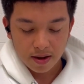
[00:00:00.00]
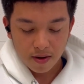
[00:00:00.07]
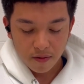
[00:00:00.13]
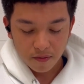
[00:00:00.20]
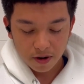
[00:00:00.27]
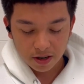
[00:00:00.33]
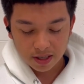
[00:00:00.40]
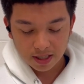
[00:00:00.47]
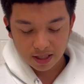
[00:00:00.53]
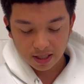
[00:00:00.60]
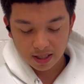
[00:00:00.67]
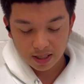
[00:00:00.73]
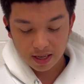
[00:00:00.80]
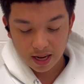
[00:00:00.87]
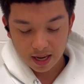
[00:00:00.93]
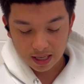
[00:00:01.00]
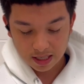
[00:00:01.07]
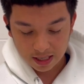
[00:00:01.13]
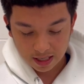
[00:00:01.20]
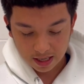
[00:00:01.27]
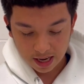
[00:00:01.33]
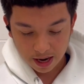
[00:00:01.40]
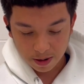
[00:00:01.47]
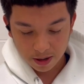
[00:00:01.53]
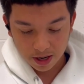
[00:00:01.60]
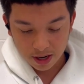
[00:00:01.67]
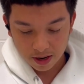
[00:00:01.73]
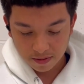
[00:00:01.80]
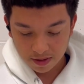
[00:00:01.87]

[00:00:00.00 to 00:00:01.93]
function as a carrier of